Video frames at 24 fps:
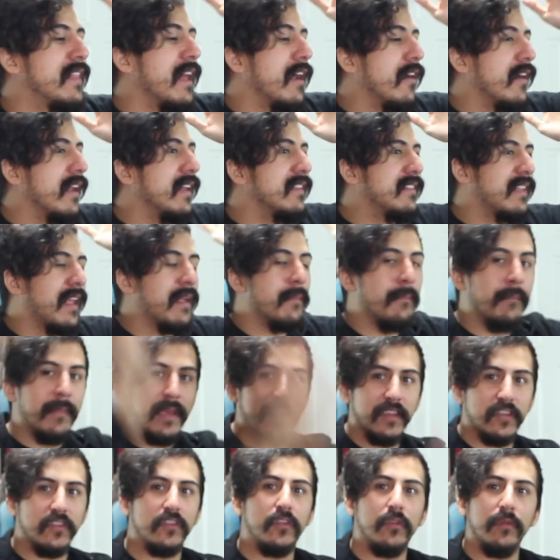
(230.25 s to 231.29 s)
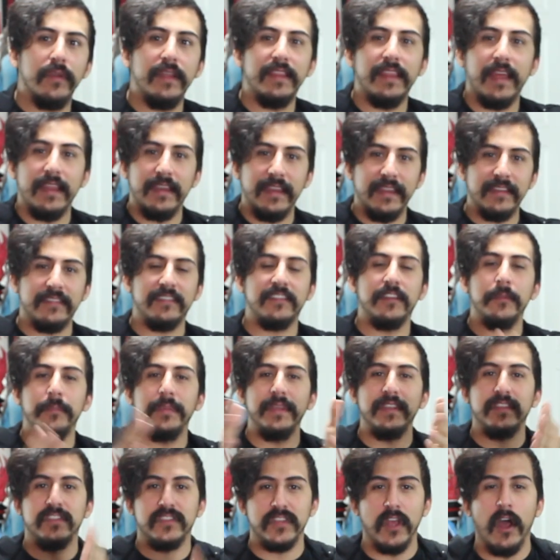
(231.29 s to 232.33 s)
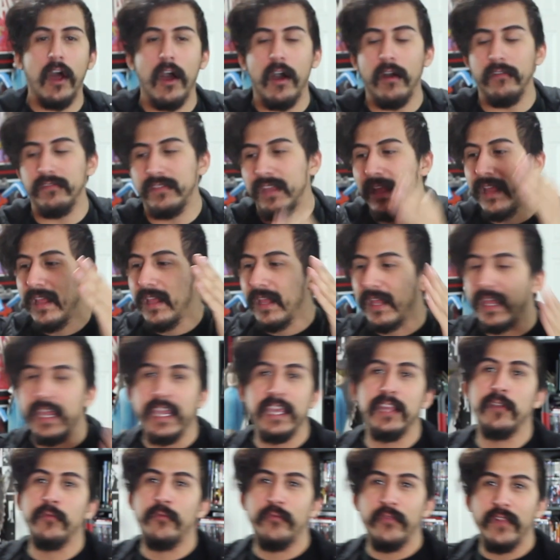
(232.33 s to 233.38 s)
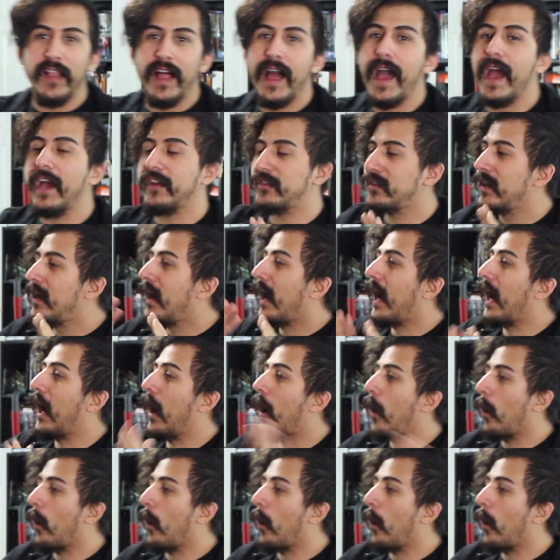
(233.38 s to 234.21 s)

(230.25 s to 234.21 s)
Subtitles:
there is a mystery that needs to be solved in Flash, I